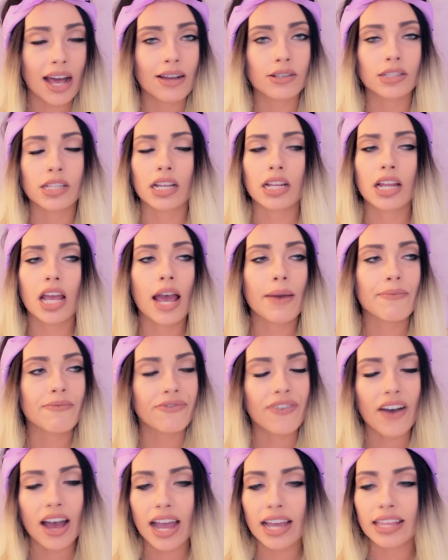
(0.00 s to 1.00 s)
I was like,
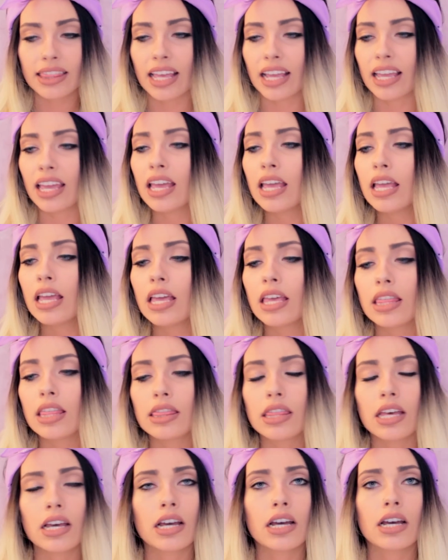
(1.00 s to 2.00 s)
I'm fine. Like,
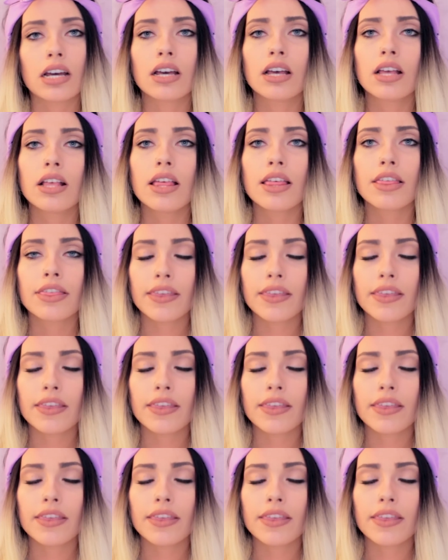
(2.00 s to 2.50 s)
the